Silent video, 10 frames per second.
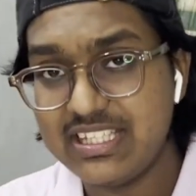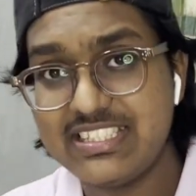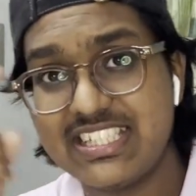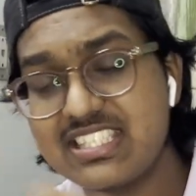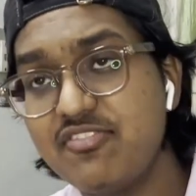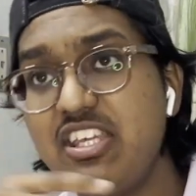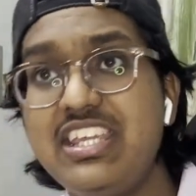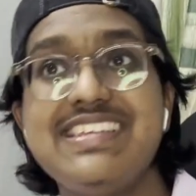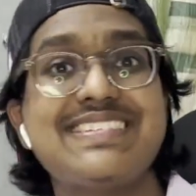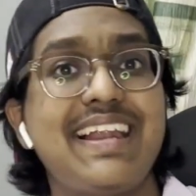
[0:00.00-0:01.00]
just the
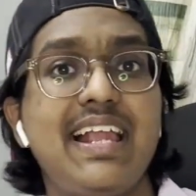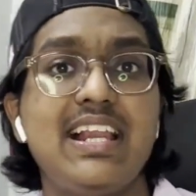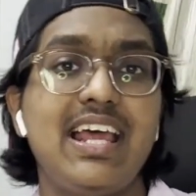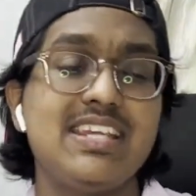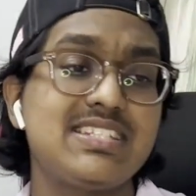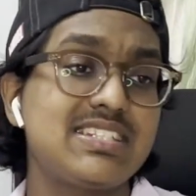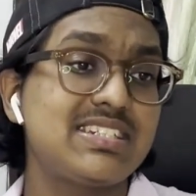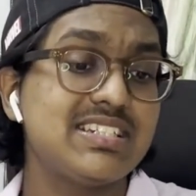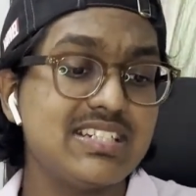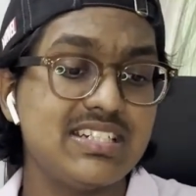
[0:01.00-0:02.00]
way Israel has
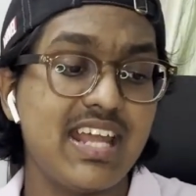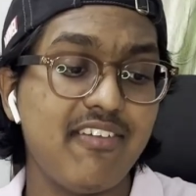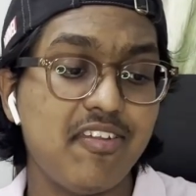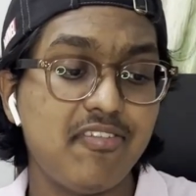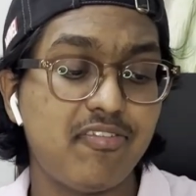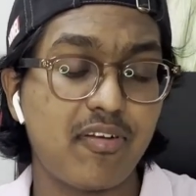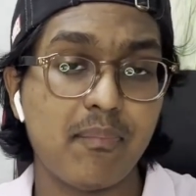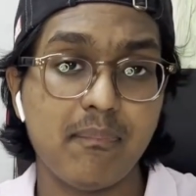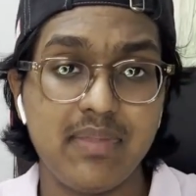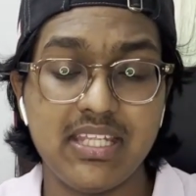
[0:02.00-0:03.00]
turned away
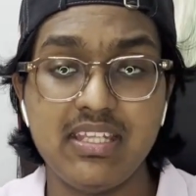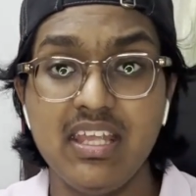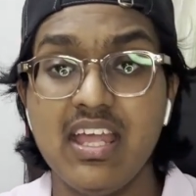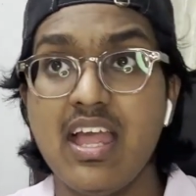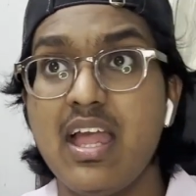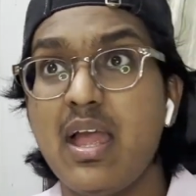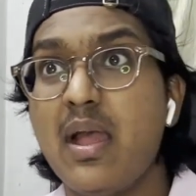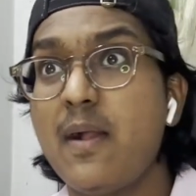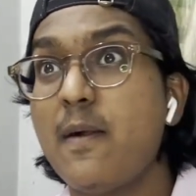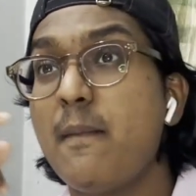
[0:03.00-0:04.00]
from me.
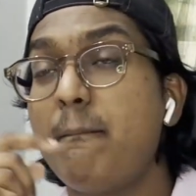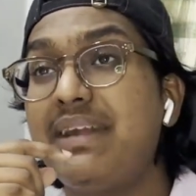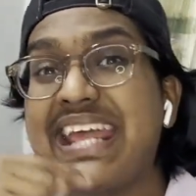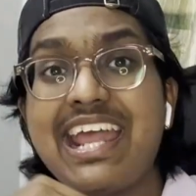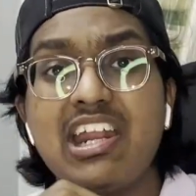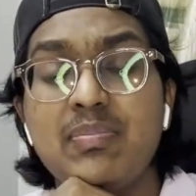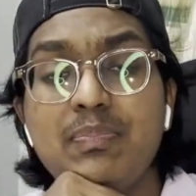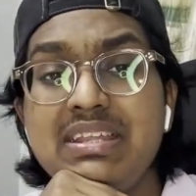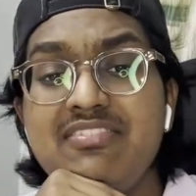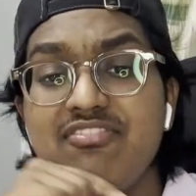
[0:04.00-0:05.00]
But I have
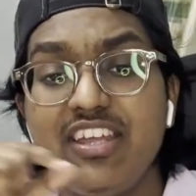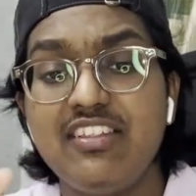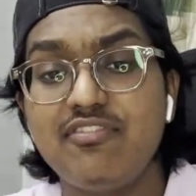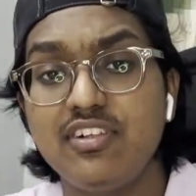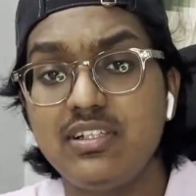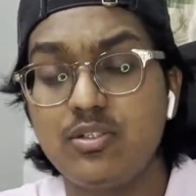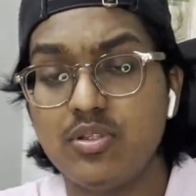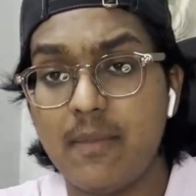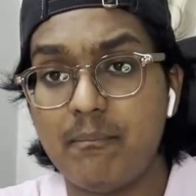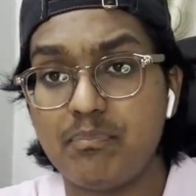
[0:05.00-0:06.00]
been faithful to
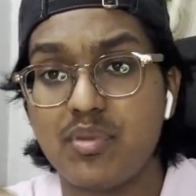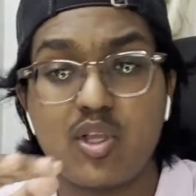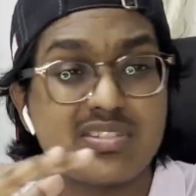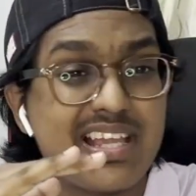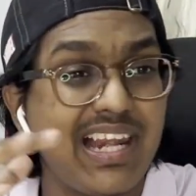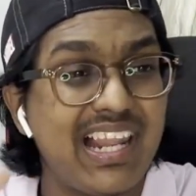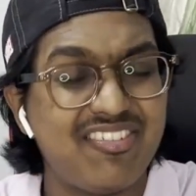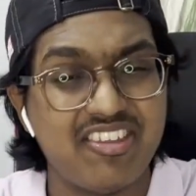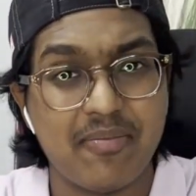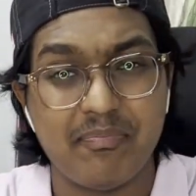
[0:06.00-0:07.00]
them because I
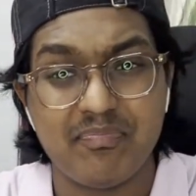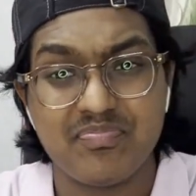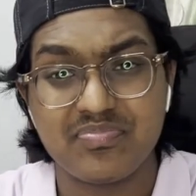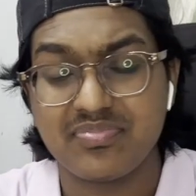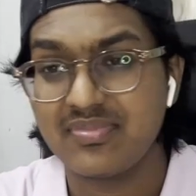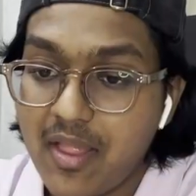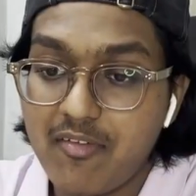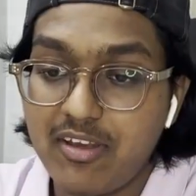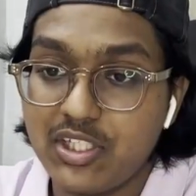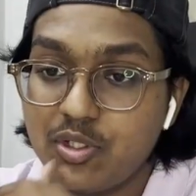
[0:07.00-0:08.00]
love them.
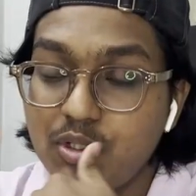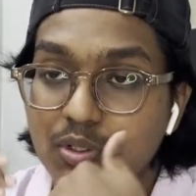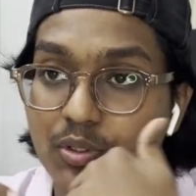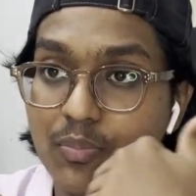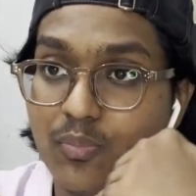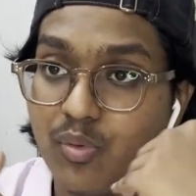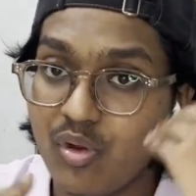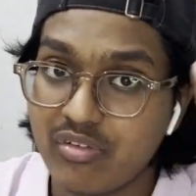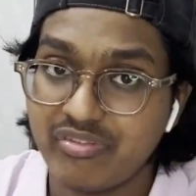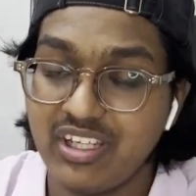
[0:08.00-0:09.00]
When you grow
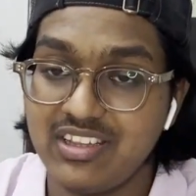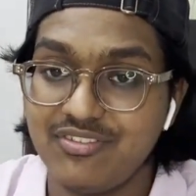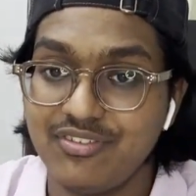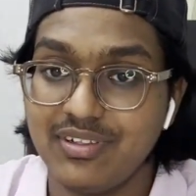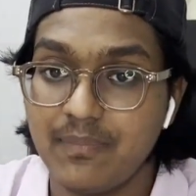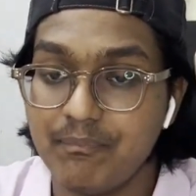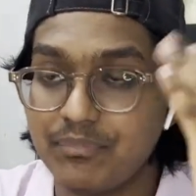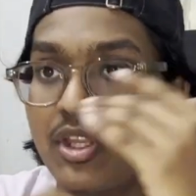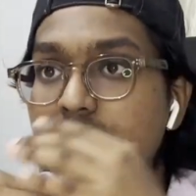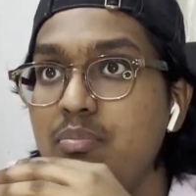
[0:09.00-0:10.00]
more faithful
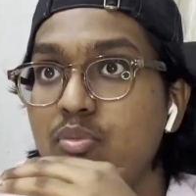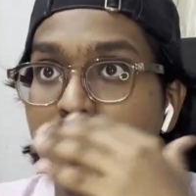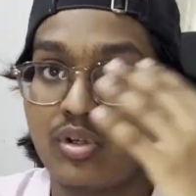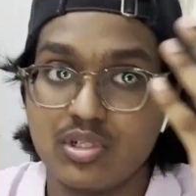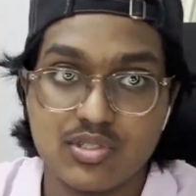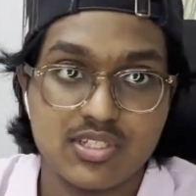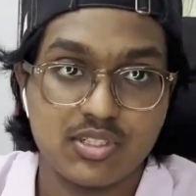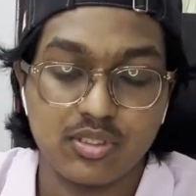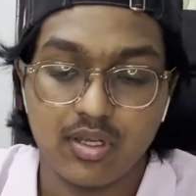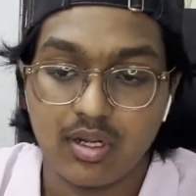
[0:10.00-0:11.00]
and more closer
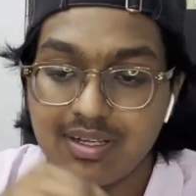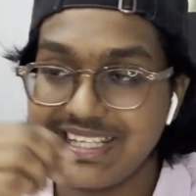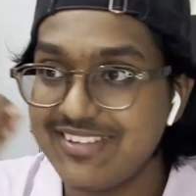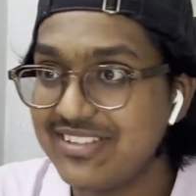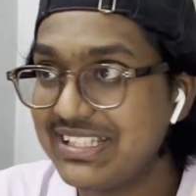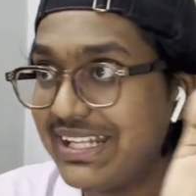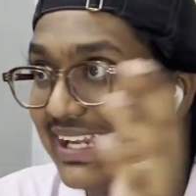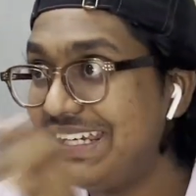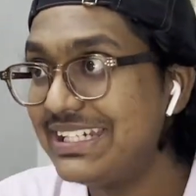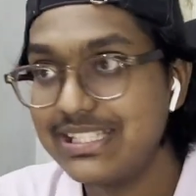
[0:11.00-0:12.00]
to God, even a
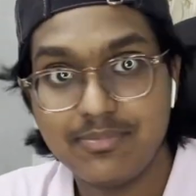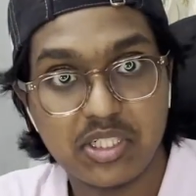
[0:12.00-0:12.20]
little bit